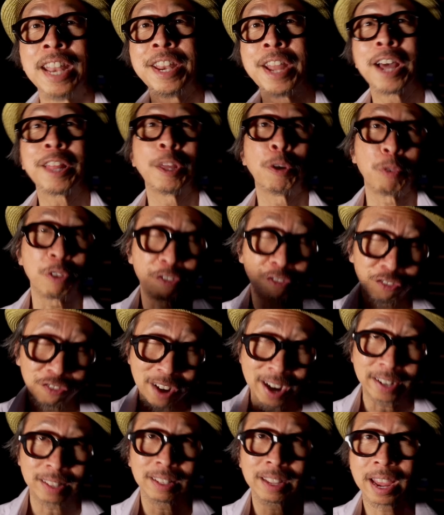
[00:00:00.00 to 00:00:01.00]
now that we
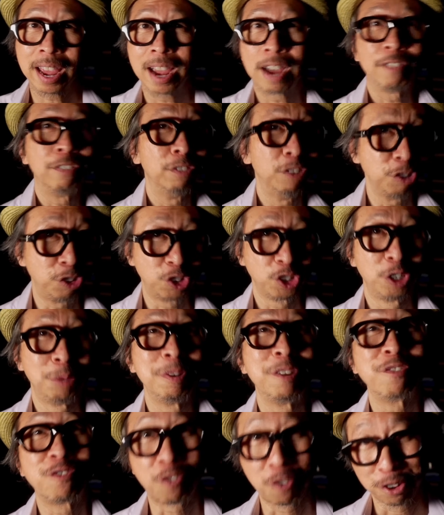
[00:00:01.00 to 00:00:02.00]
finally have
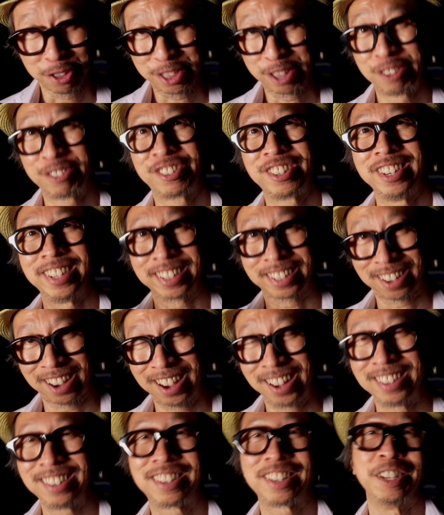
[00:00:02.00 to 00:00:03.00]
legitimate 4,000 minute
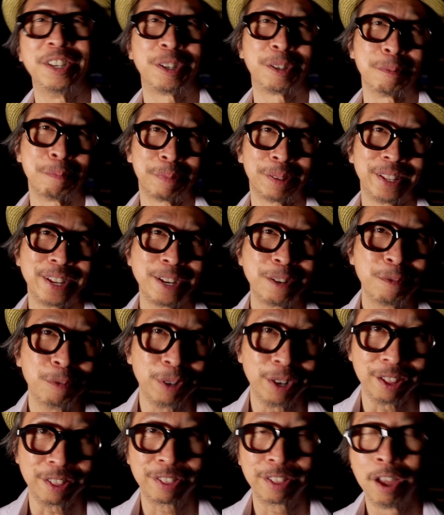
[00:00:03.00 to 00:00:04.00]
content to play
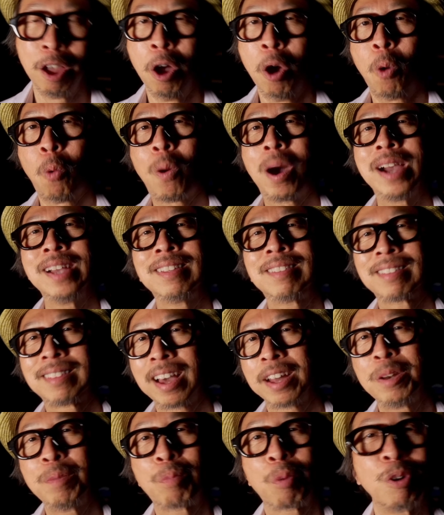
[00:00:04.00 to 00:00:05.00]
with, why is
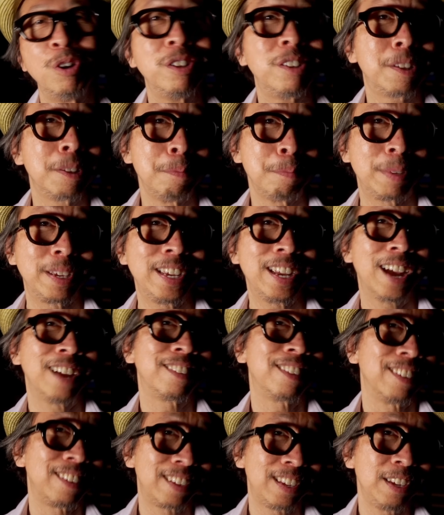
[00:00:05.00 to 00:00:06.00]
that important to me
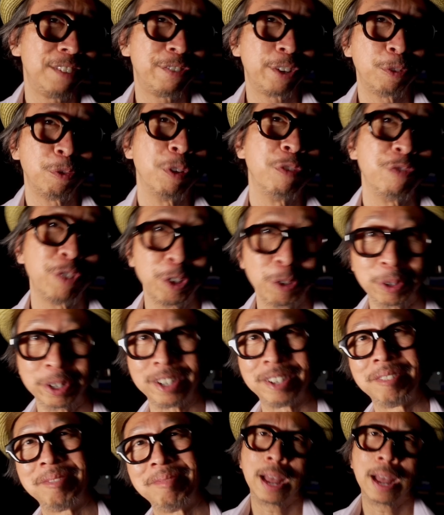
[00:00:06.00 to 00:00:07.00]
as a TV reviewer?
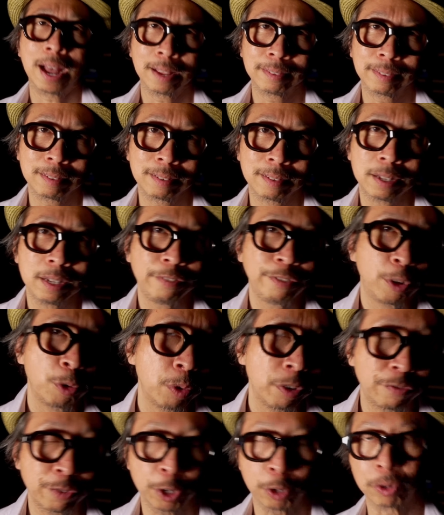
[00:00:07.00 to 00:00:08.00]
As a TV
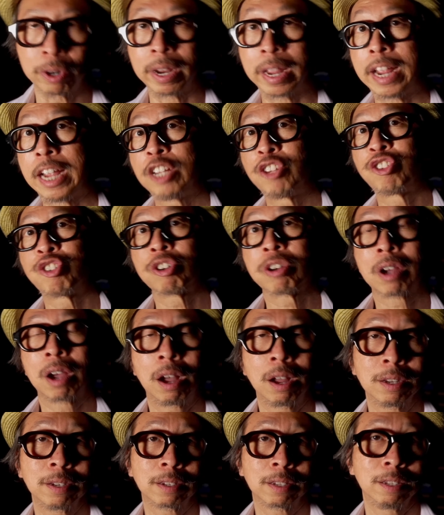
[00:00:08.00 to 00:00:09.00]
reviewer, HDR
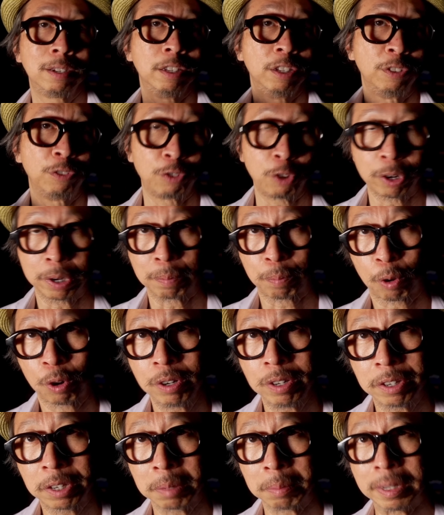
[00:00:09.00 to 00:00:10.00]
content is very
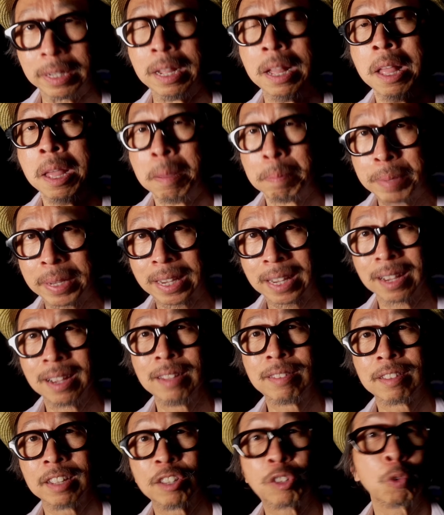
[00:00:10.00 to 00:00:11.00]
important to me
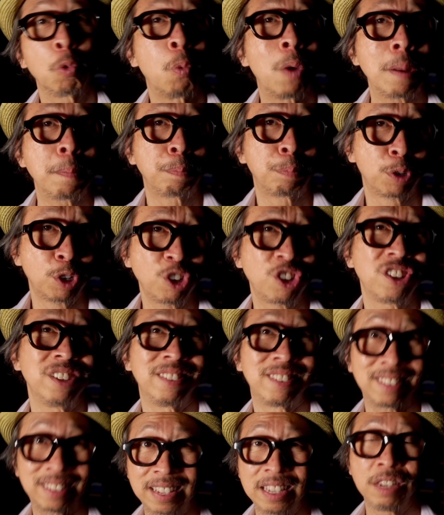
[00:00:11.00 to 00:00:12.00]
because it's what
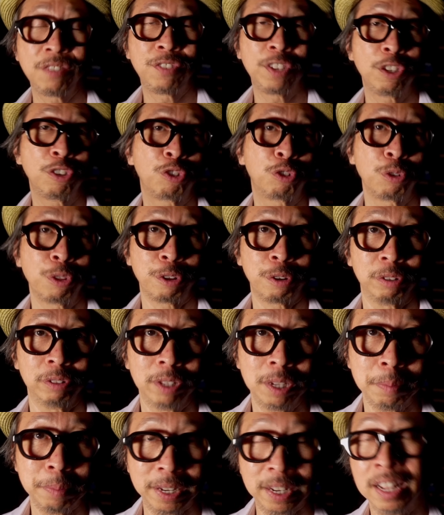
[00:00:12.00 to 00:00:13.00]
pushes TVs to their
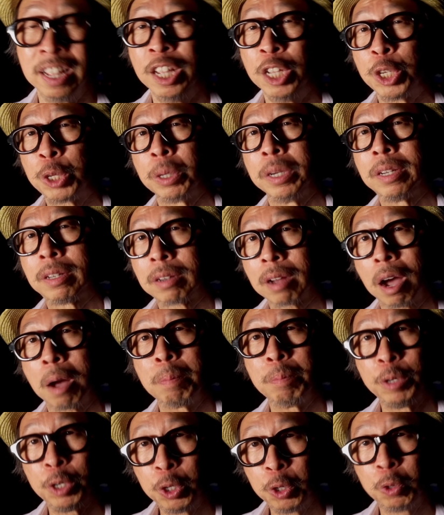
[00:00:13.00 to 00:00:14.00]
limit, to
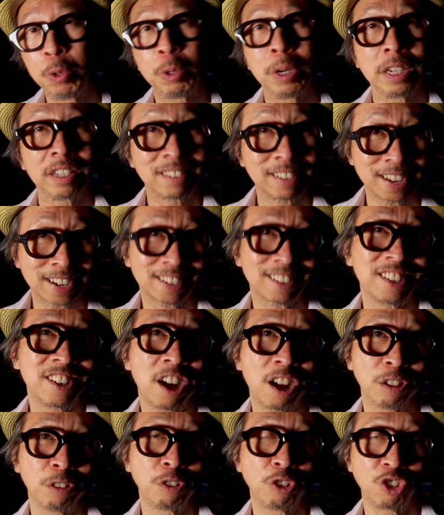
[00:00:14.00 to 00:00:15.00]
adopt new
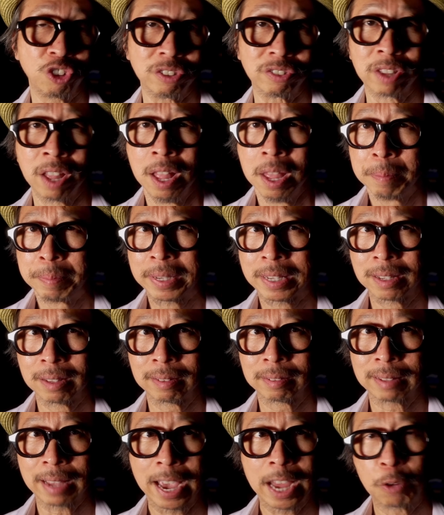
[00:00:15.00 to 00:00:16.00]
technologies.
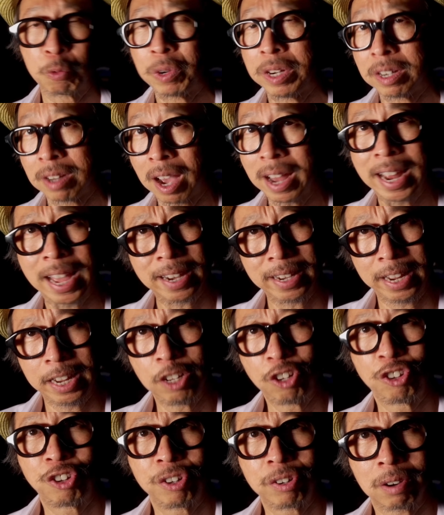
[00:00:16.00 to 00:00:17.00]
Because had we not had
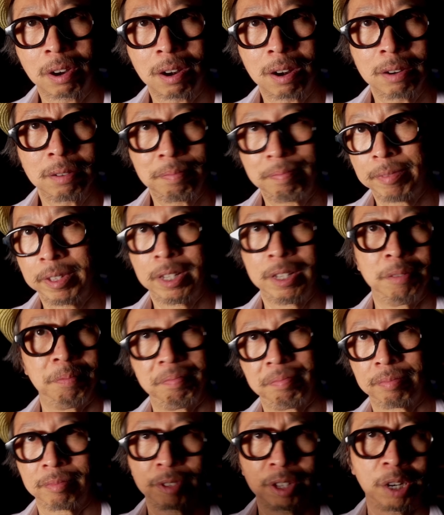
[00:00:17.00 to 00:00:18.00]
HDR
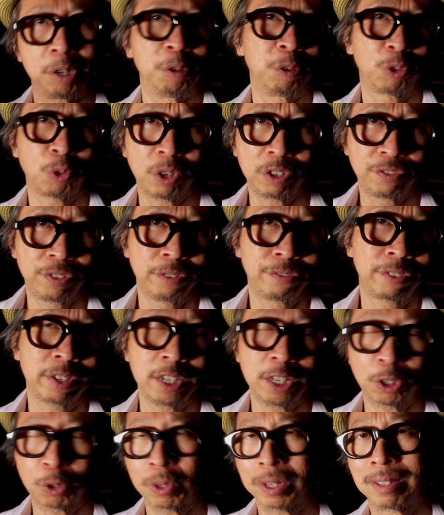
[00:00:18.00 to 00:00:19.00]
in, I don't know,
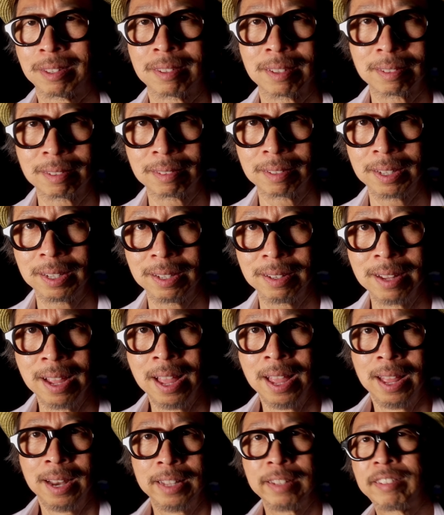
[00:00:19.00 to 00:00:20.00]
2015, 2016,
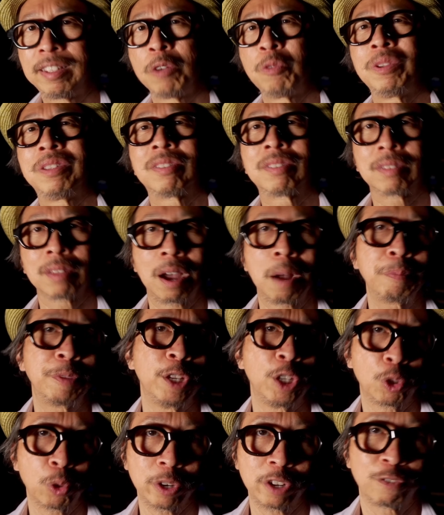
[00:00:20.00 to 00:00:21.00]
let's say we stopped
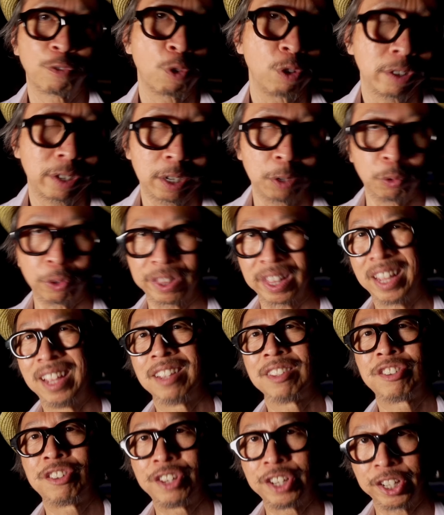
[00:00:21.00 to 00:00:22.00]
in 2014 with
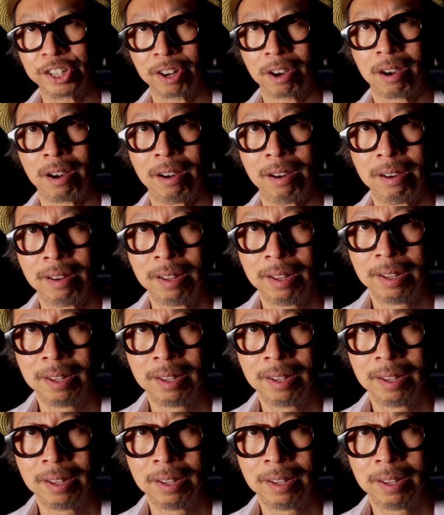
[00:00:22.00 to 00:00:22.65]
SDR,